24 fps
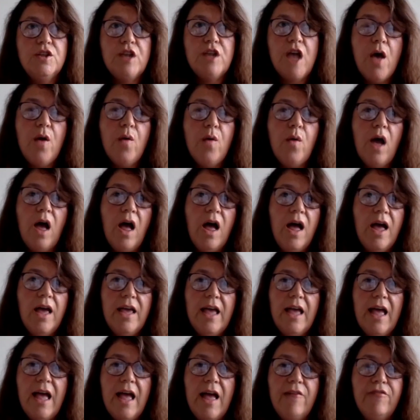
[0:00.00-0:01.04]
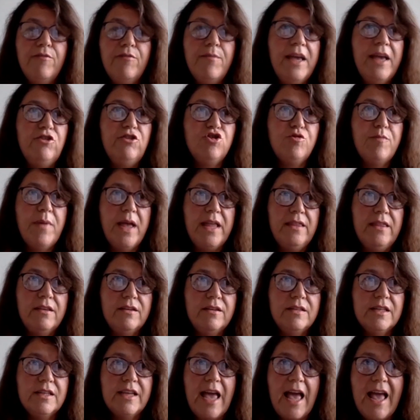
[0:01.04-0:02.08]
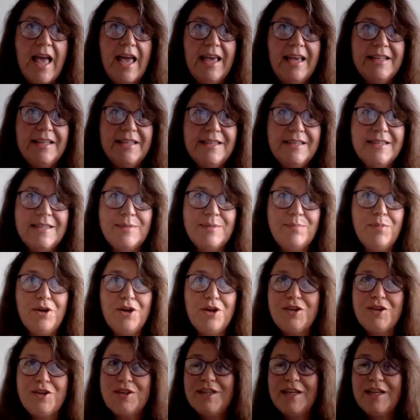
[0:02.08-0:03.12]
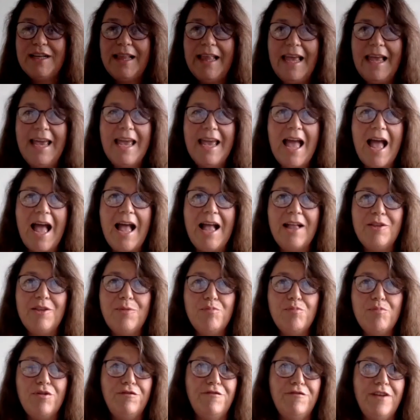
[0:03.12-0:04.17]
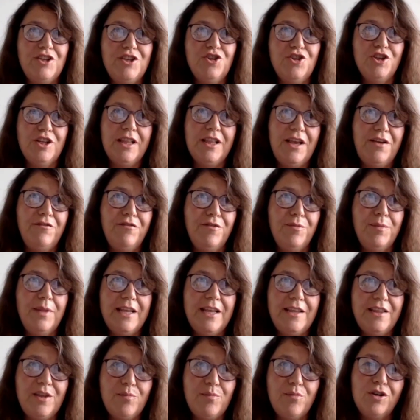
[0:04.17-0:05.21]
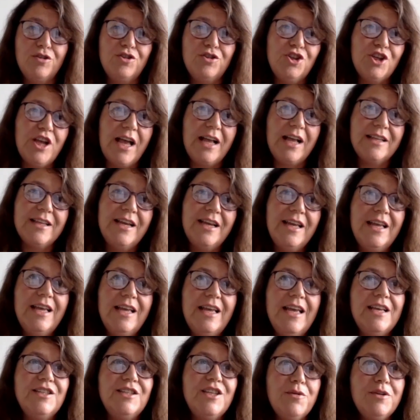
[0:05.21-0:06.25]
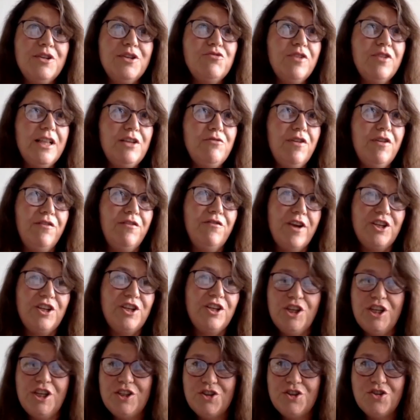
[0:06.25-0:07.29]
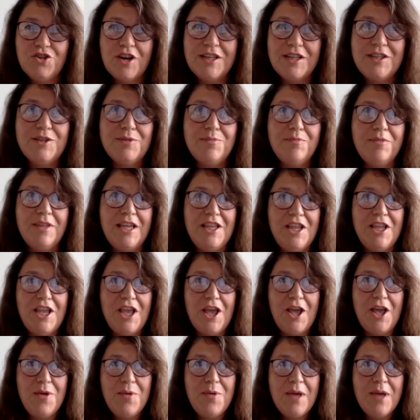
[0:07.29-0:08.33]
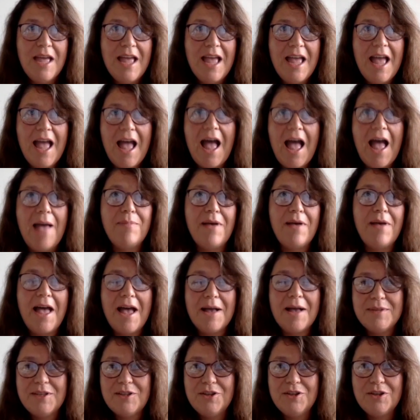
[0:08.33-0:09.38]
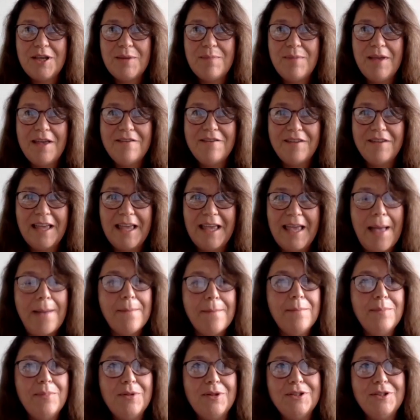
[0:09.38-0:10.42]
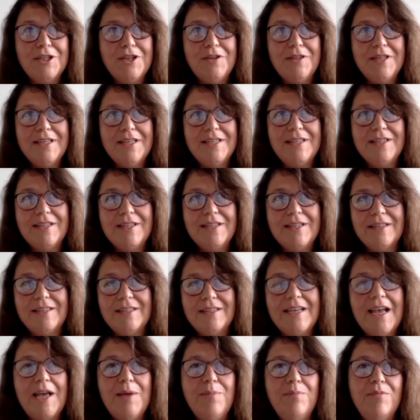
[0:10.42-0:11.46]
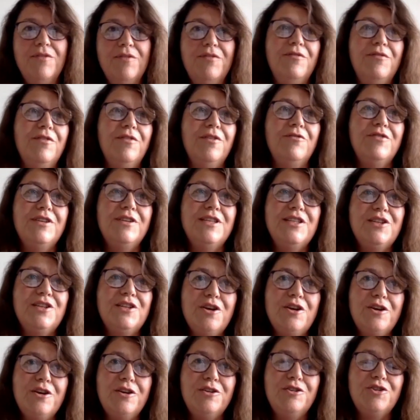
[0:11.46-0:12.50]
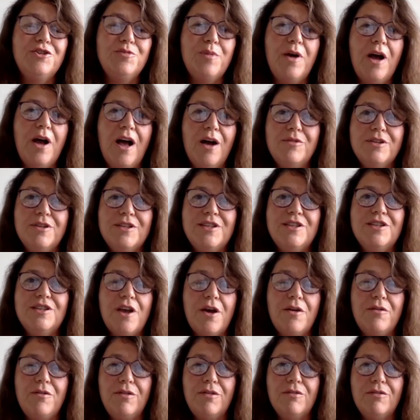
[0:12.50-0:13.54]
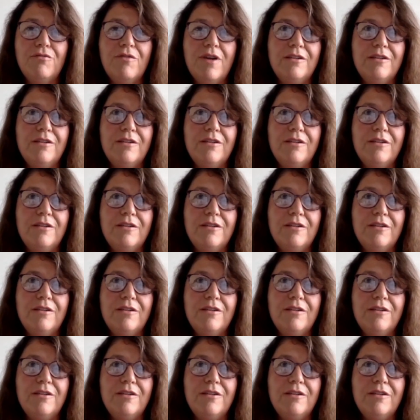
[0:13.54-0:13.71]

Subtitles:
So I have made tremendous gains personally and professionally from leading the project. It's always really refreshing to try something new. I perhaps took a bit of a gamble doing this type of research, but I was so